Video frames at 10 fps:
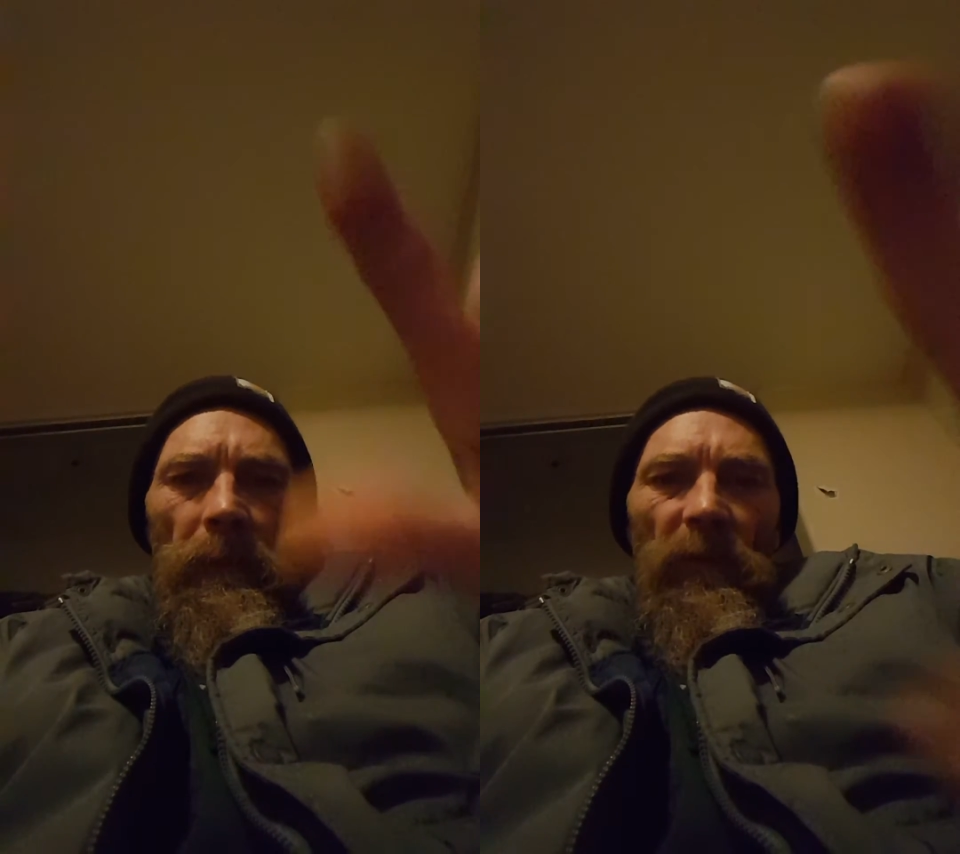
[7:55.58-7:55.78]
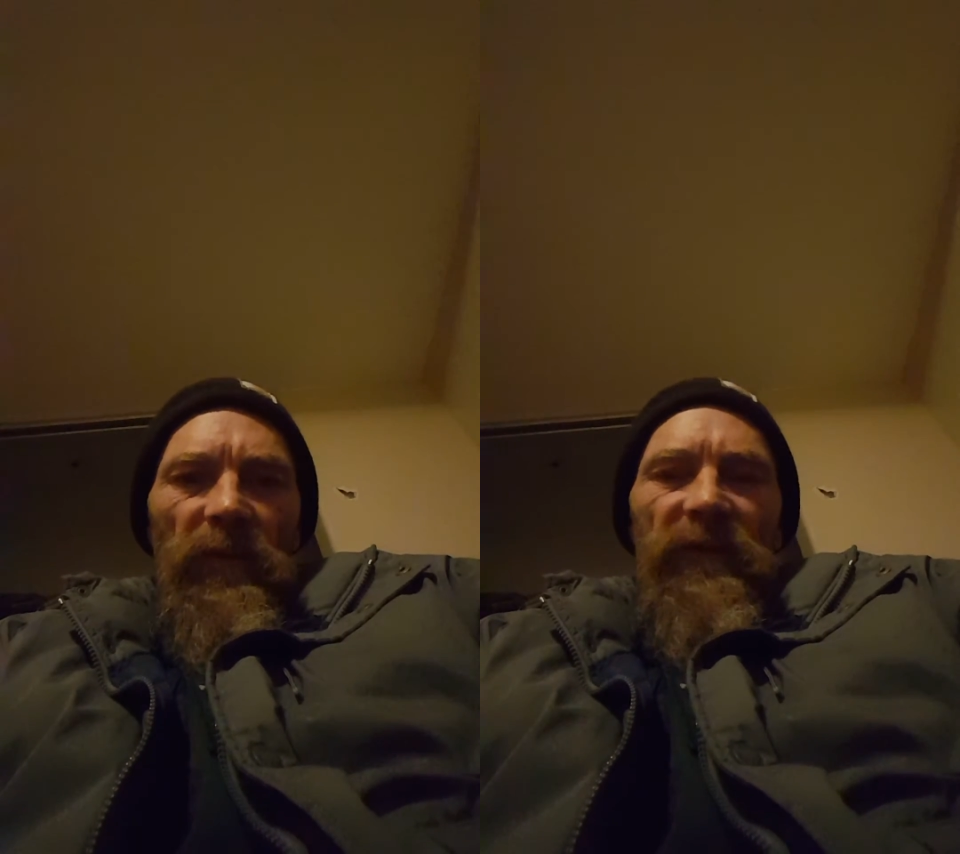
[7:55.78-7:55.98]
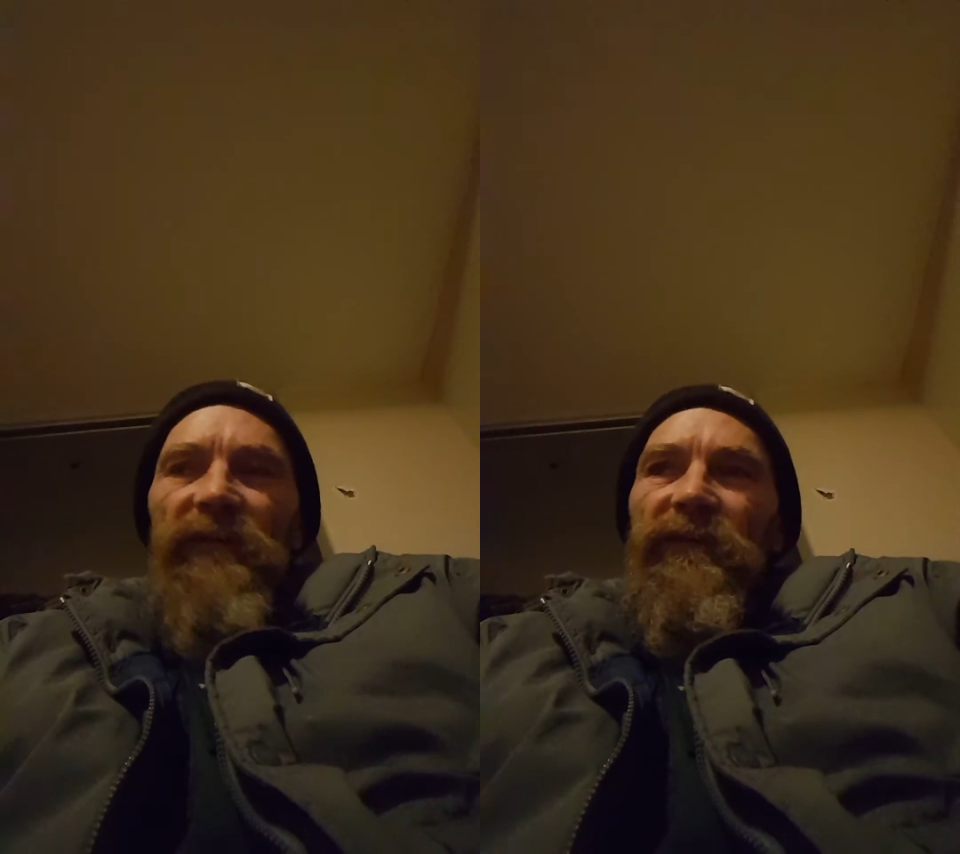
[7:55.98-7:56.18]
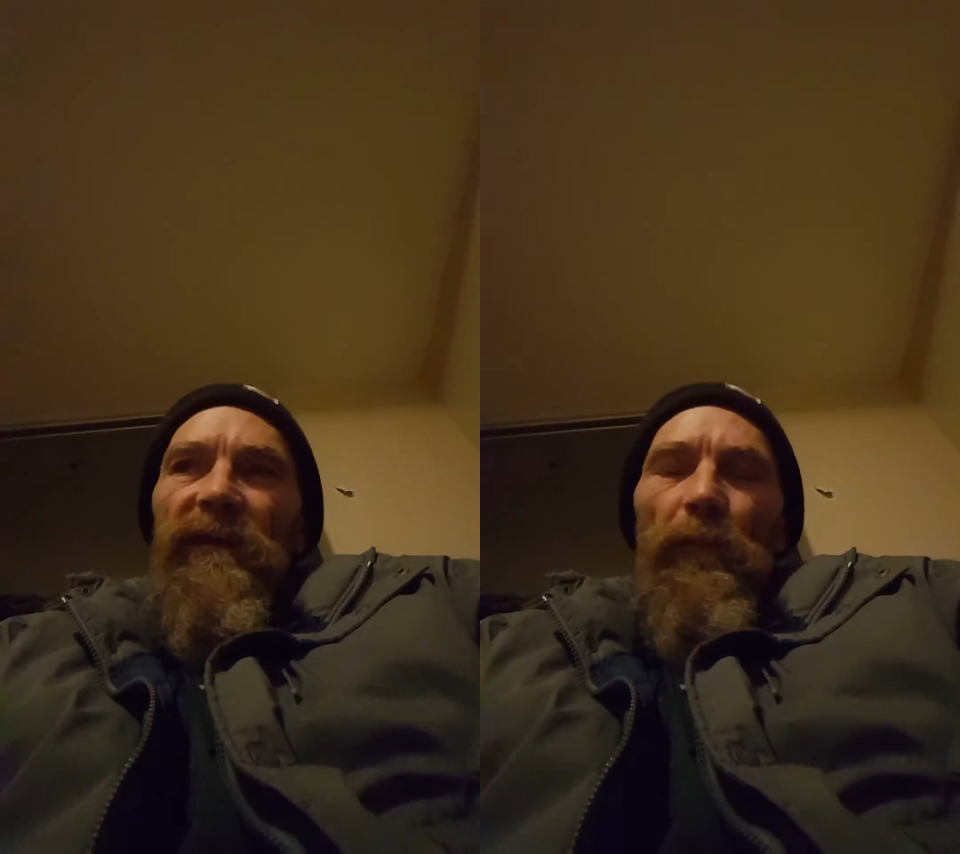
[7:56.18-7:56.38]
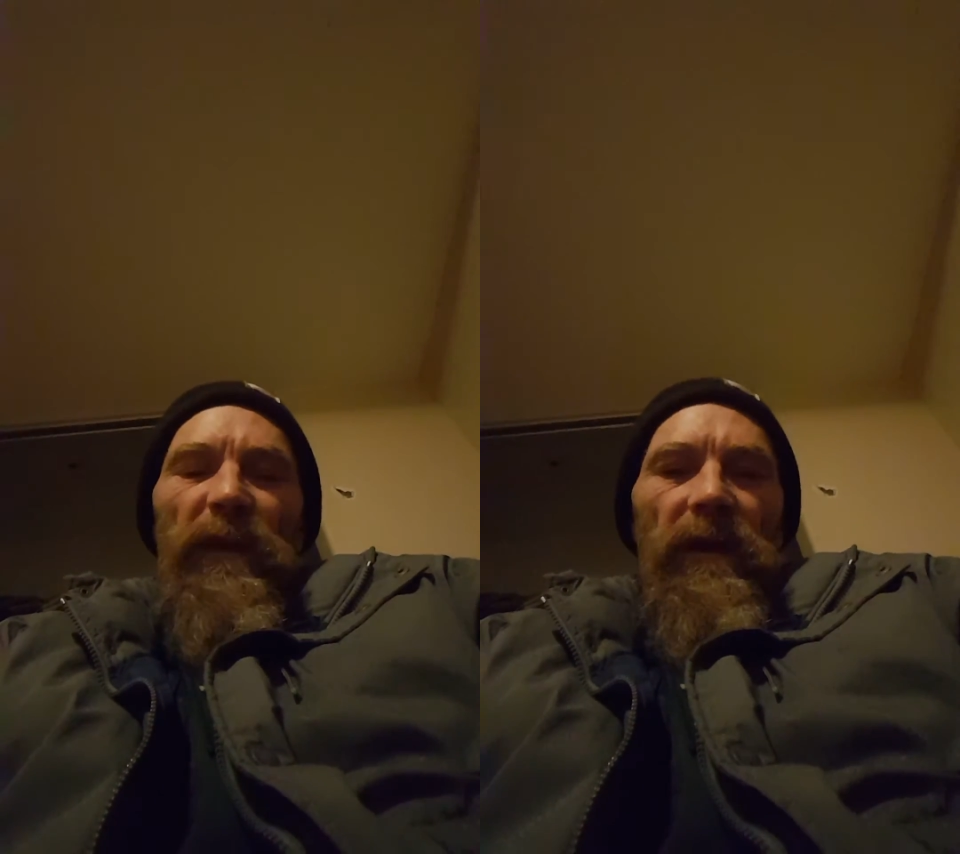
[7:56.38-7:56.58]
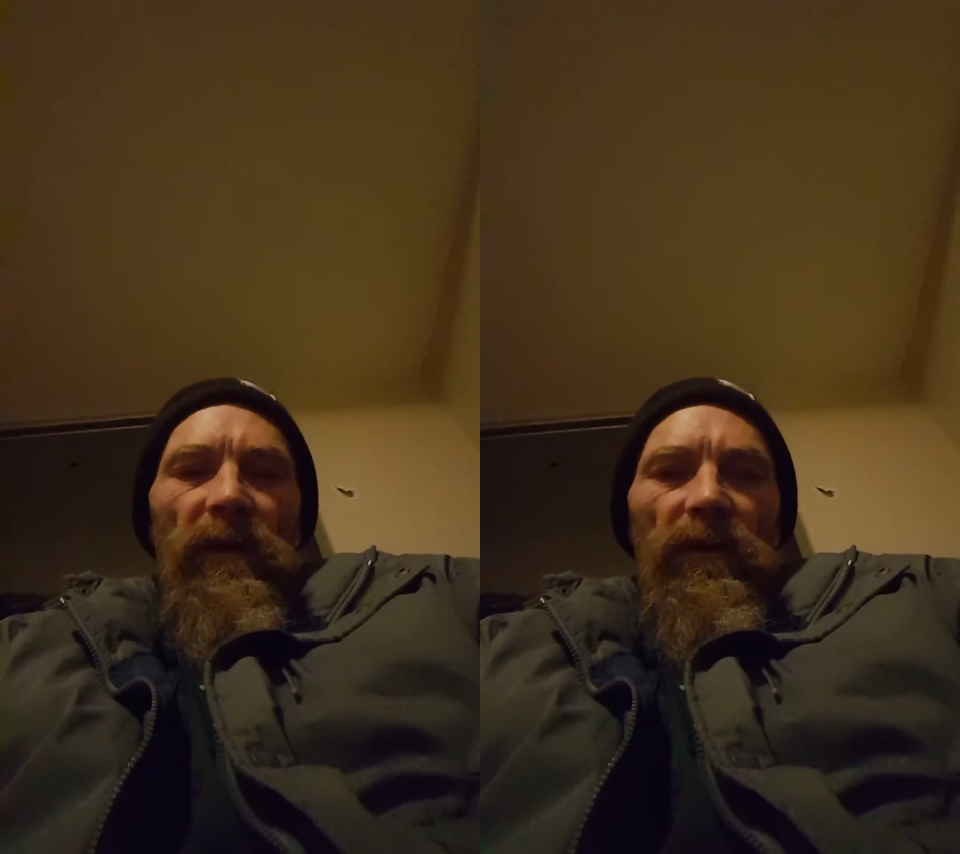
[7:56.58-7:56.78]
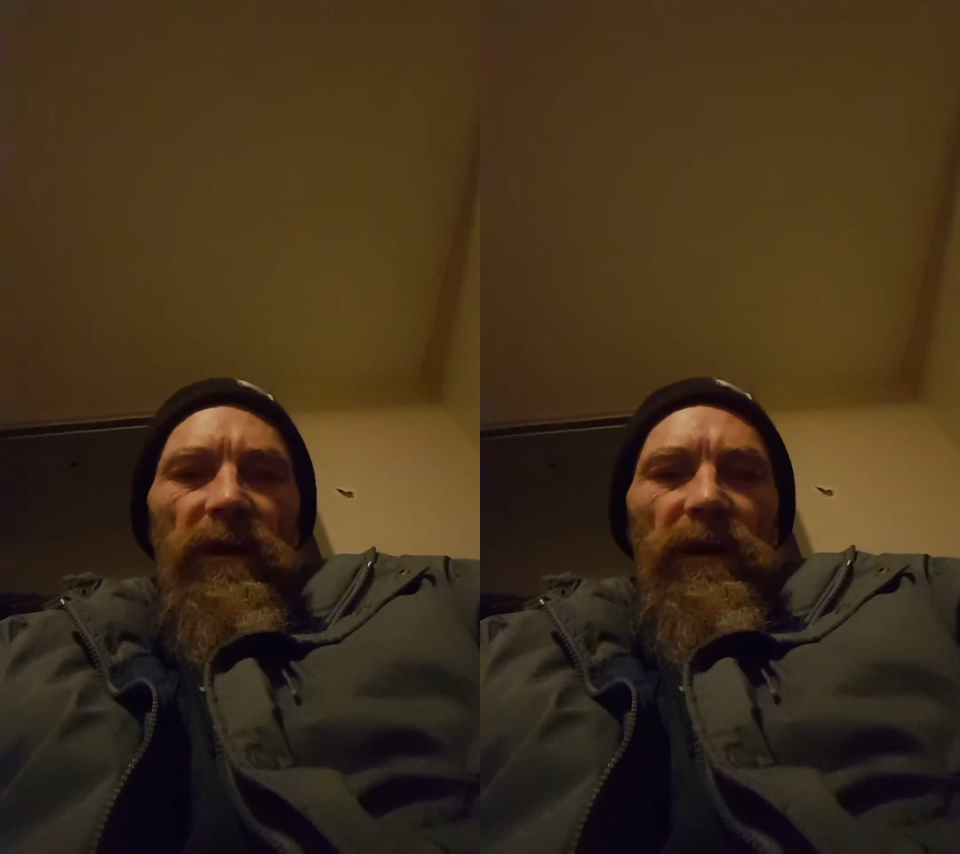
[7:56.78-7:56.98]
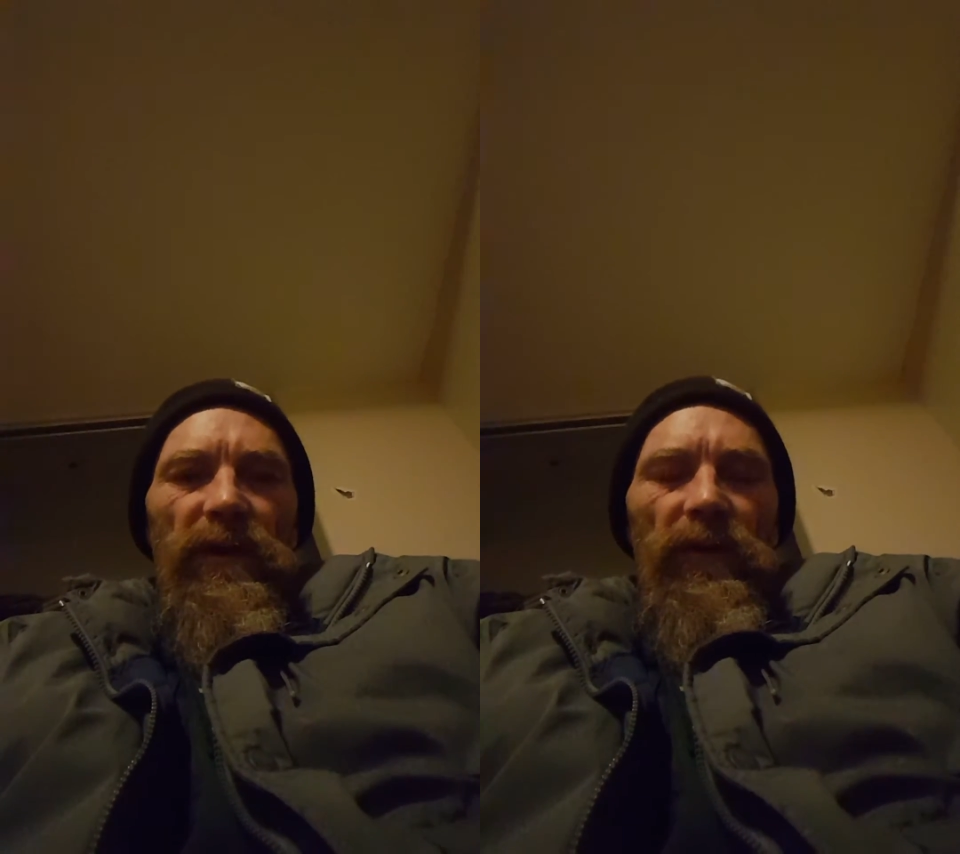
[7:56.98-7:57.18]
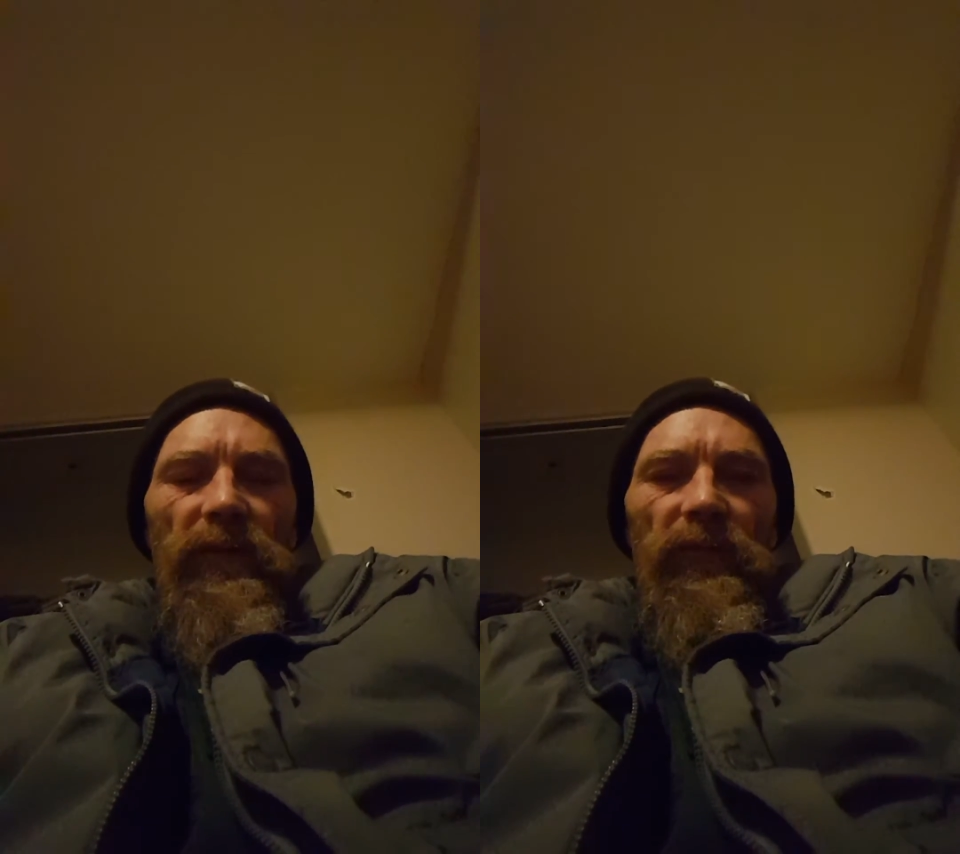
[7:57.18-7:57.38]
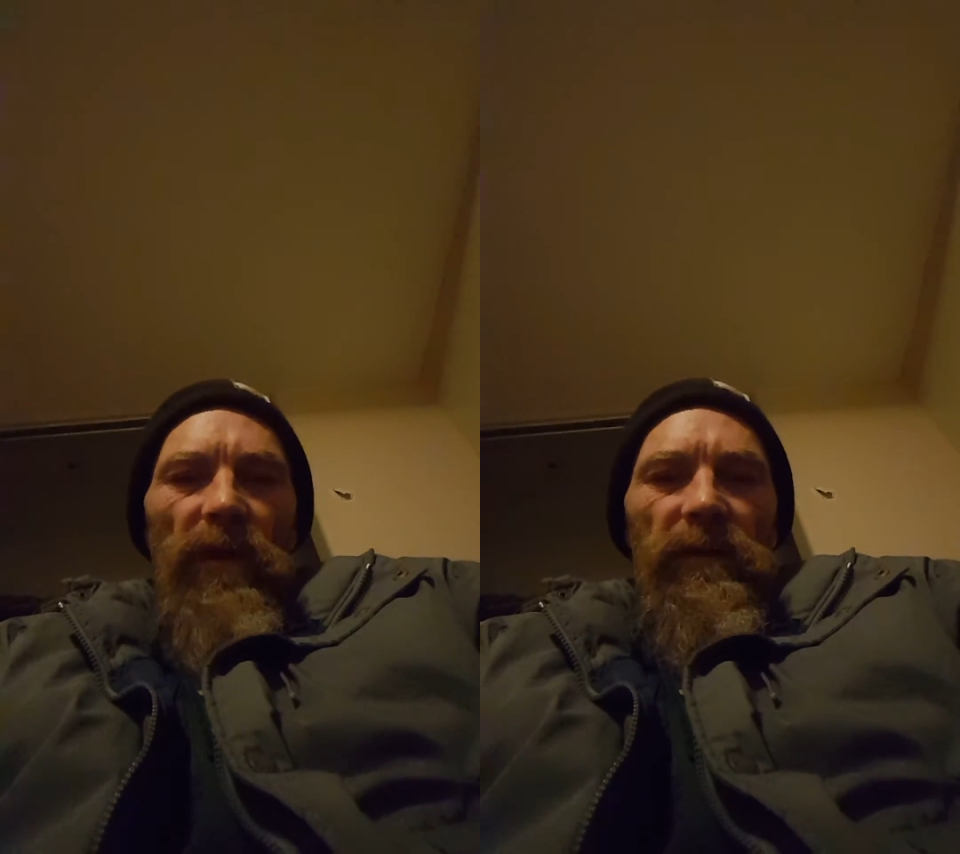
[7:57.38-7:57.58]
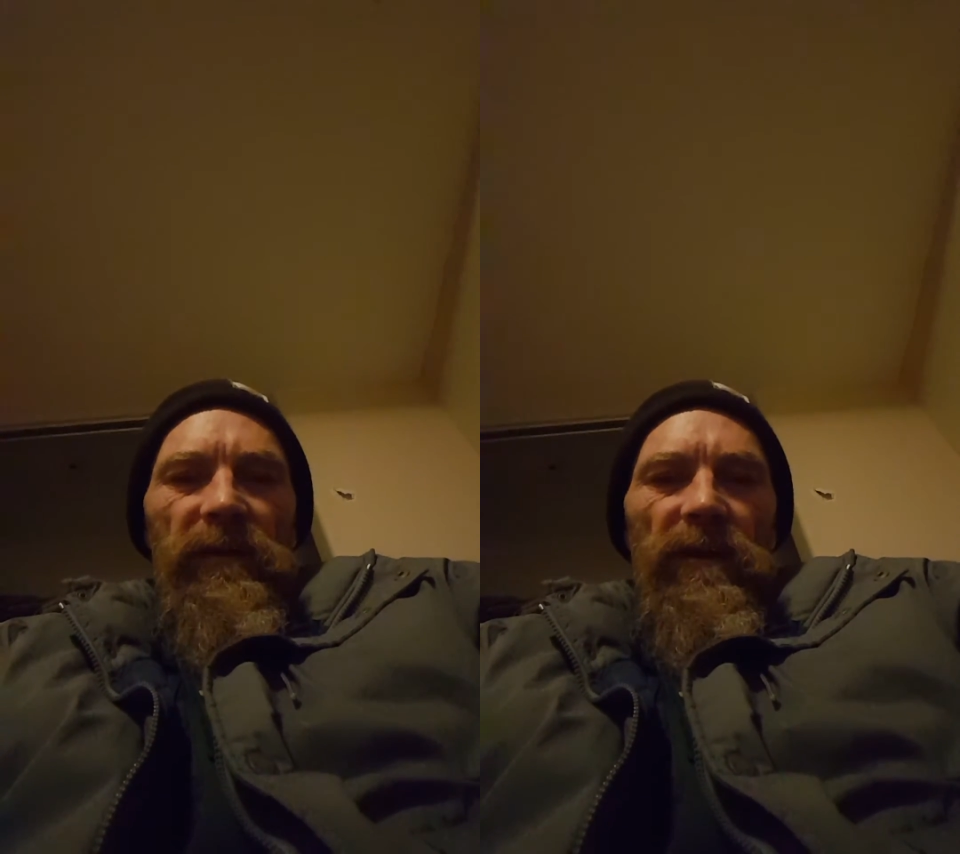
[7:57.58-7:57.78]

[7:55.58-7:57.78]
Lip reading: When you see a big old goon running